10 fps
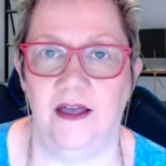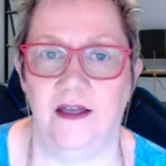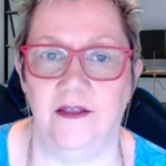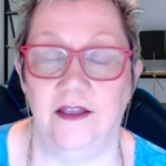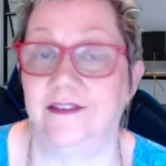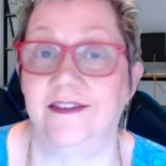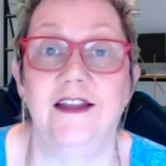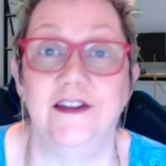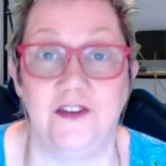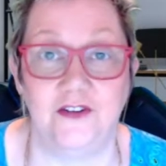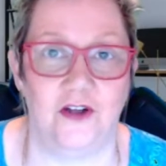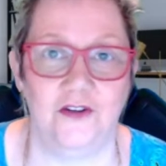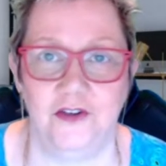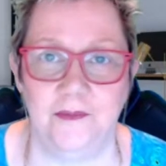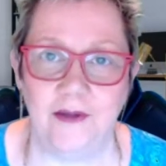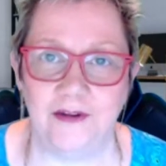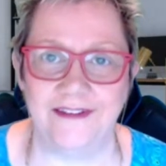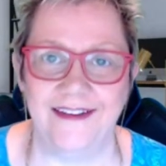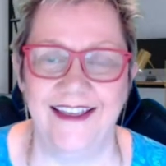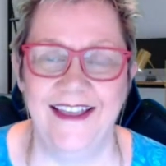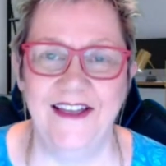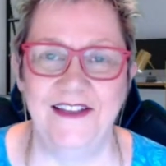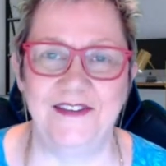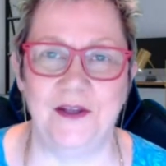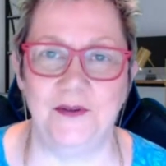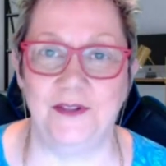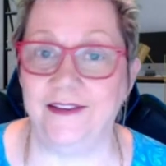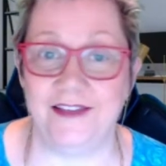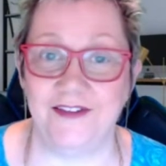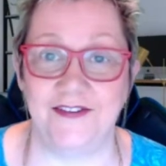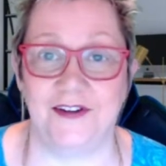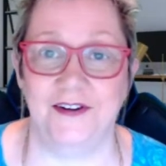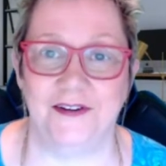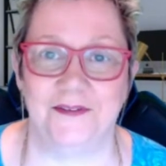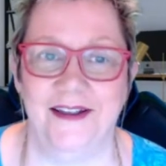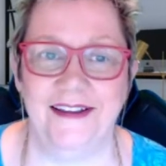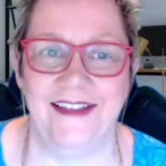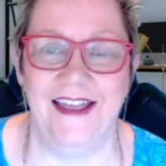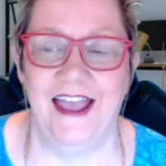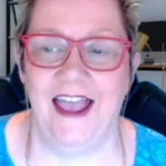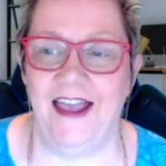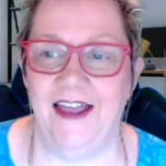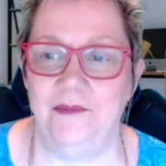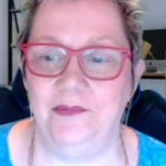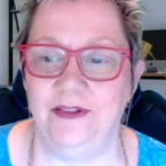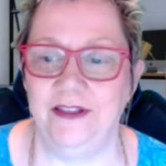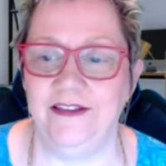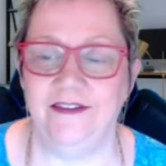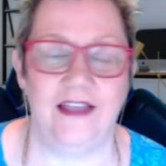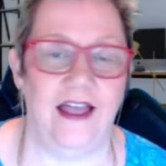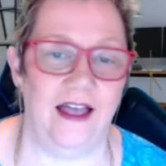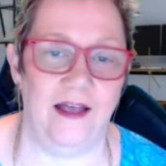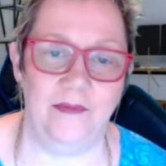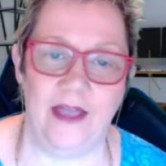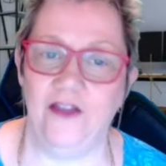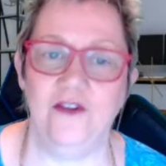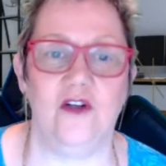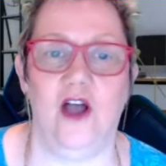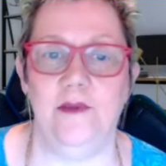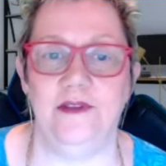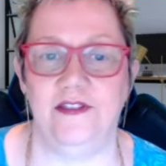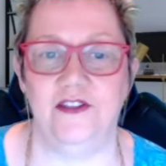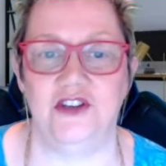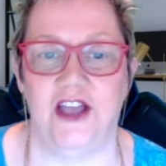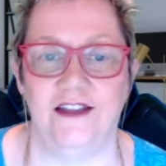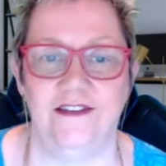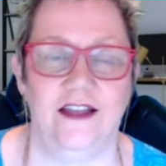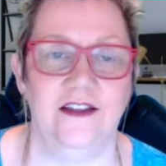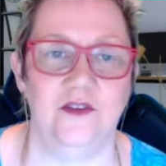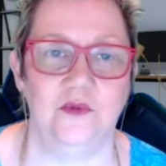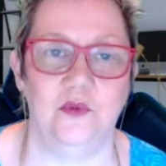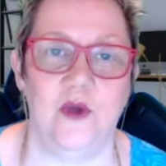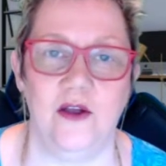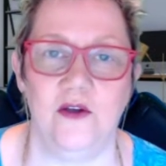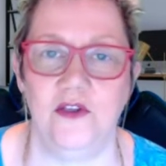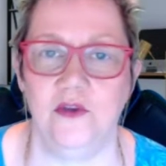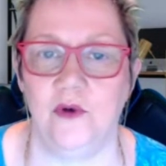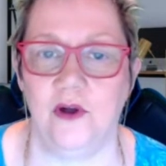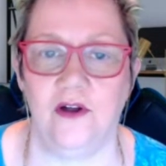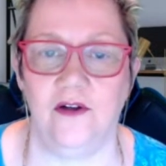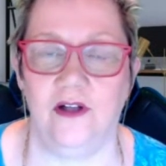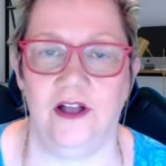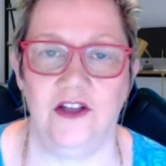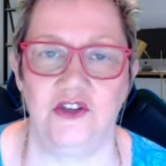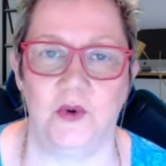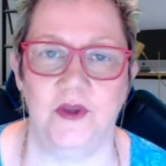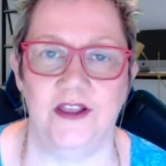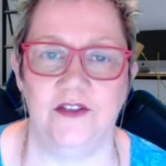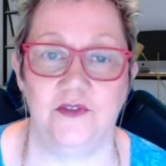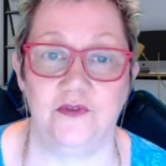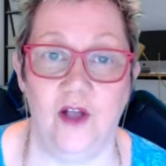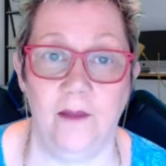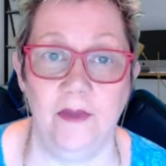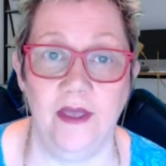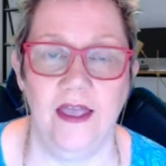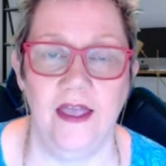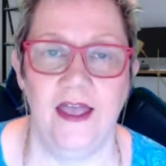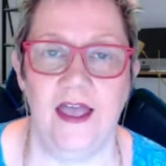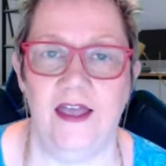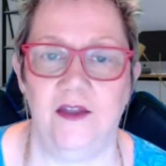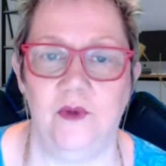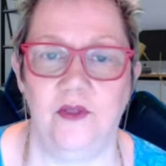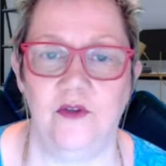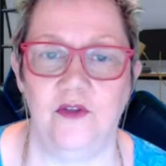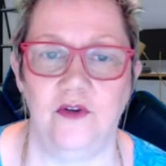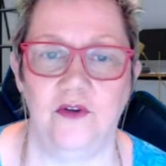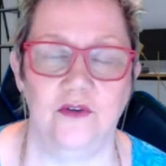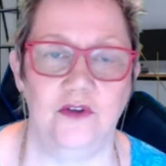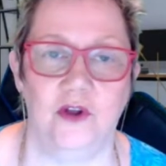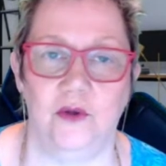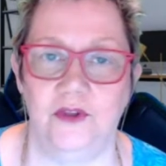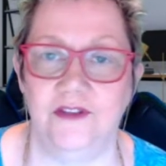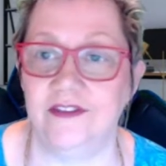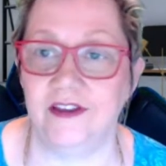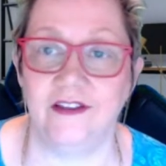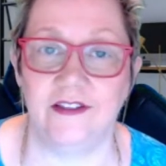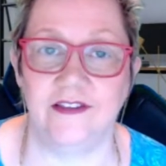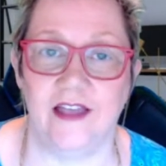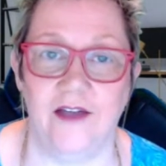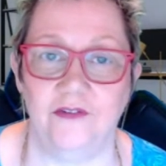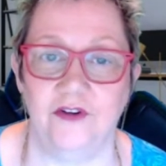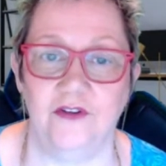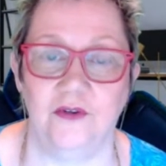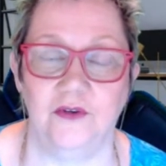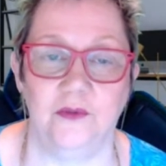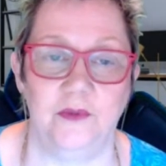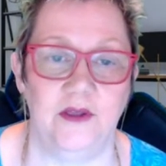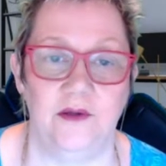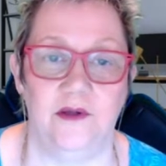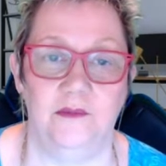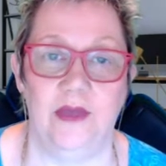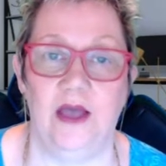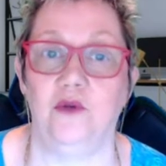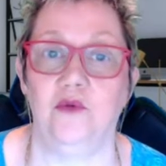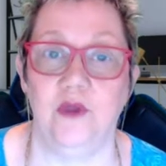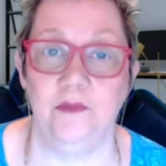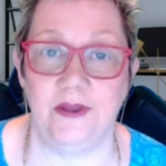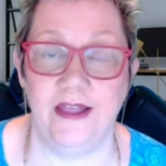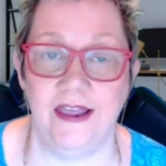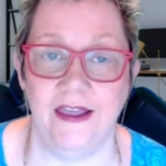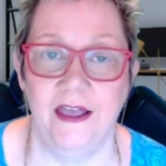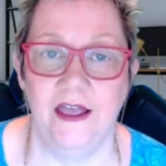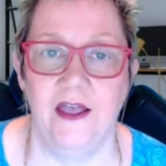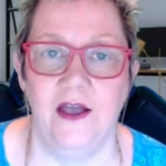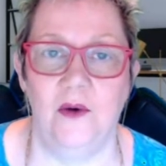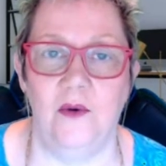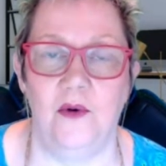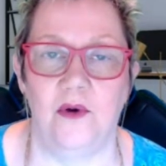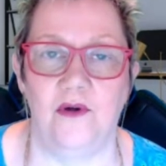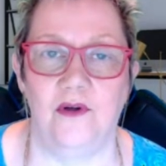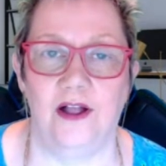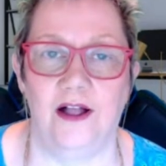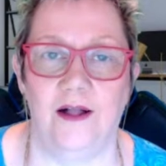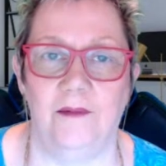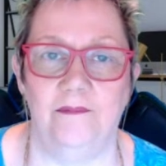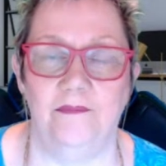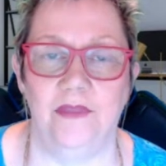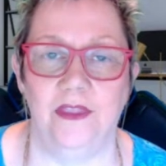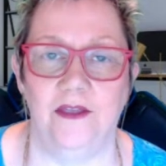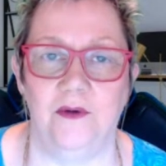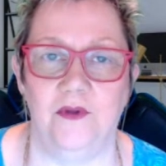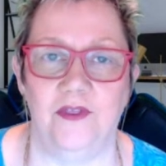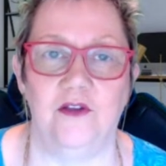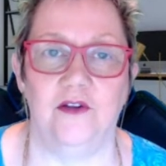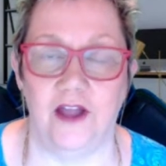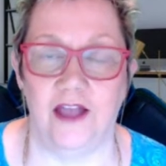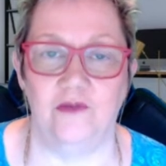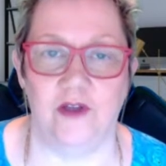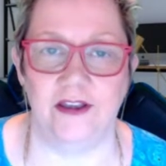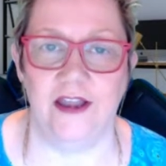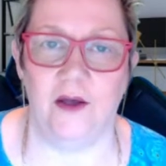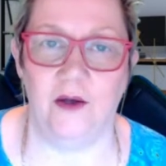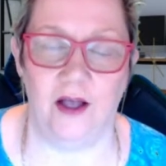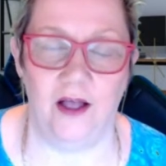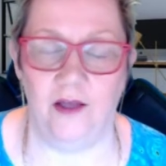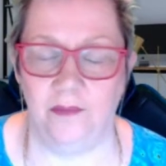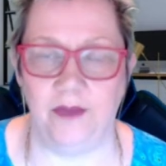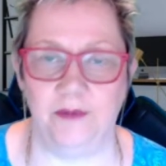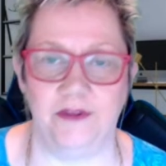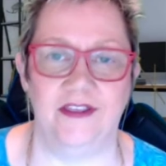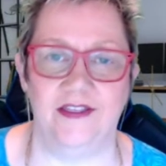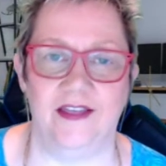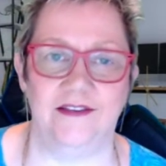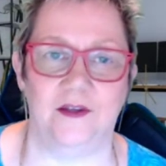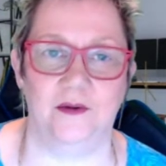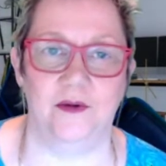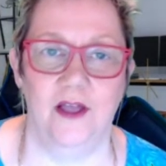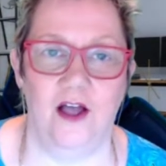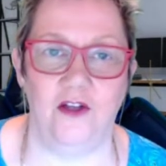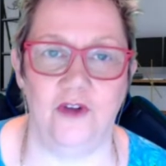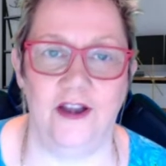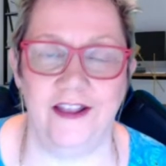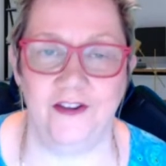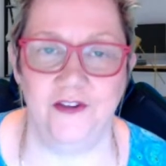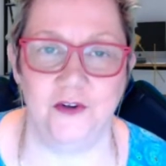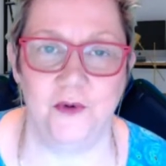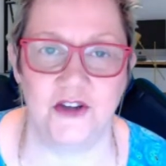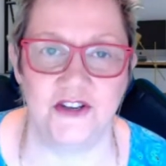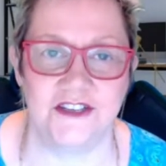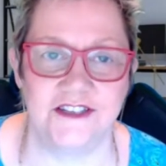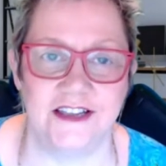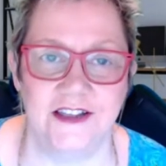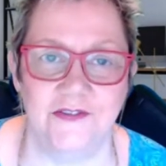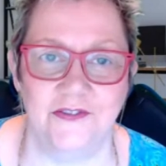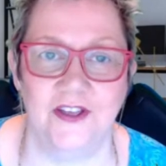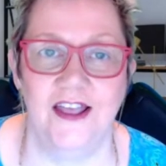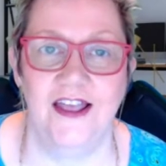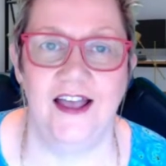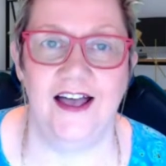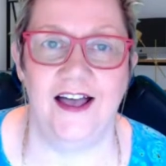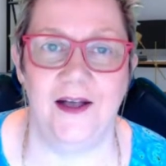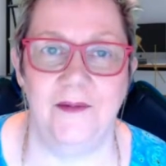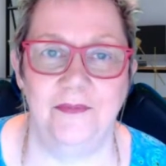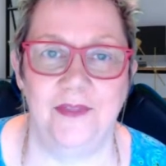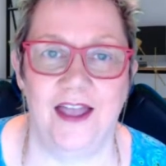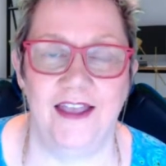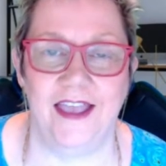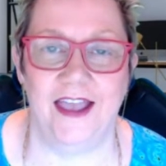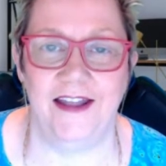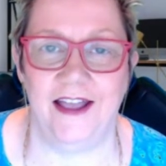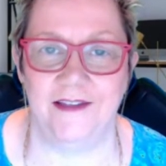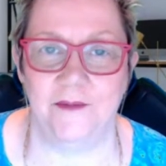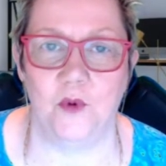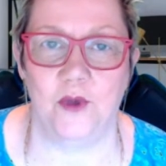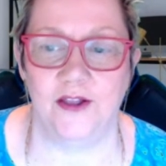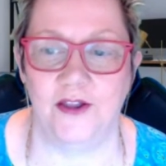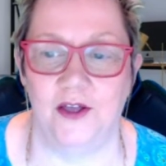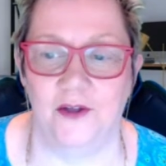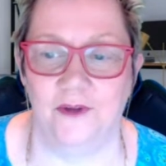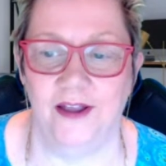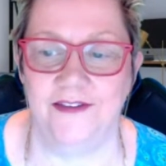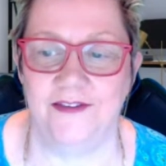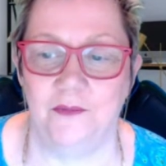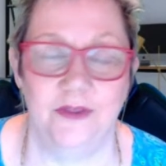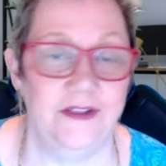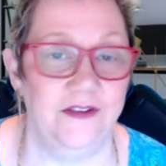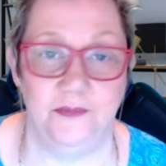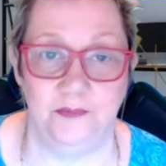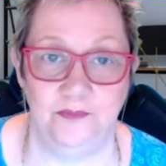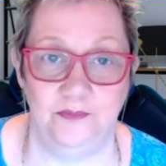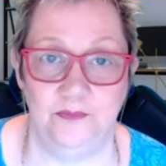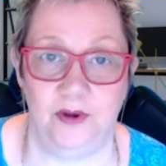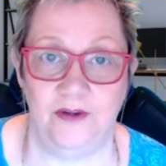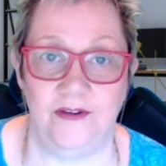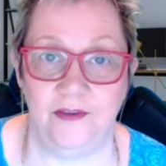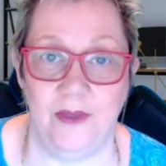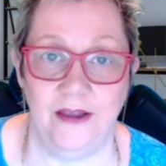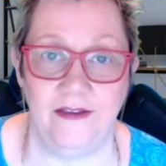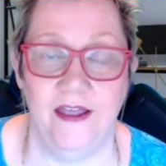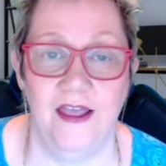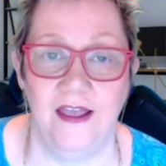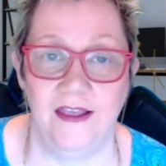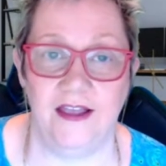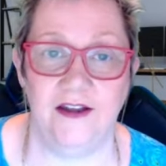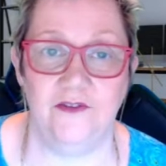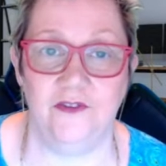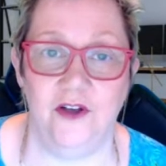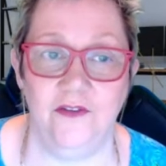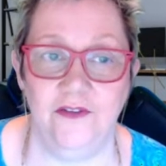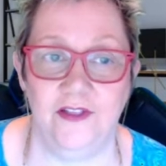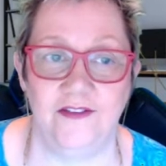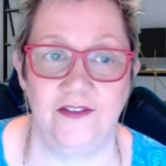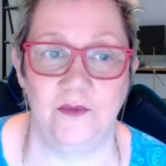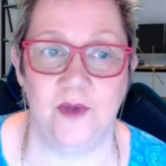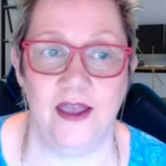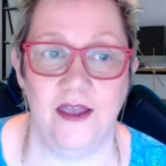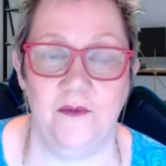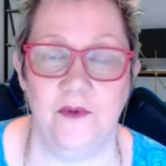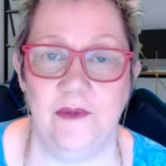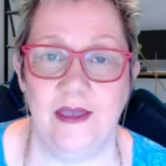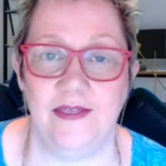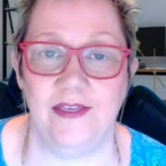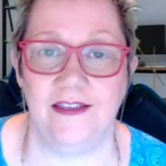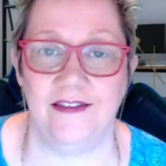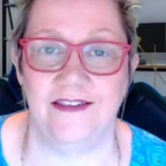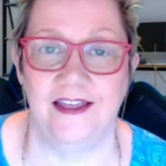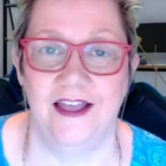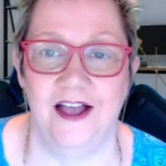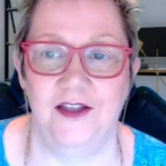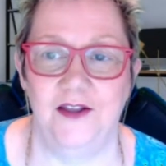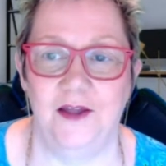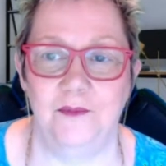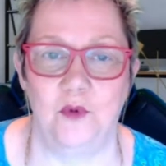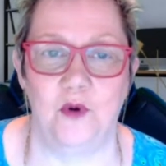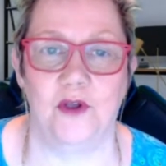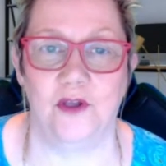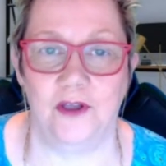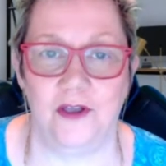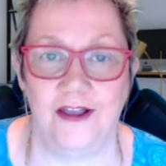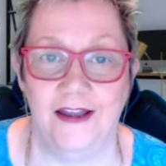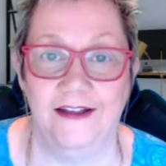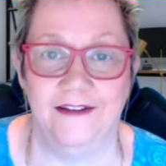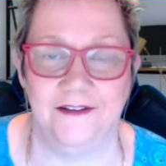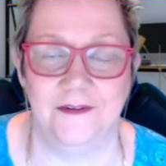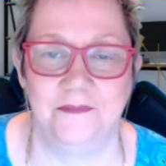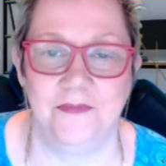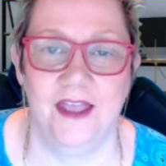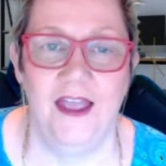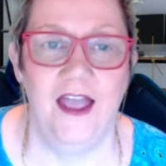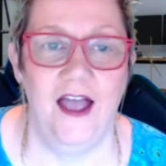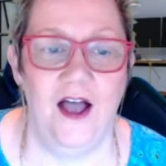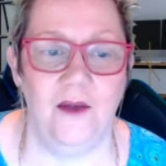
excited to talk to you about it. So let's get started, right? And please add your comments in the chat. Tell us where you are joining us from, and whether you're, listening to this after. So it could be a pound replay, or that you're live right now. I'll be able to see that. So I'll try to get to your questions if I can as I'm going along, right? So please participate, get involved. That's the way we make things a lot more connected. All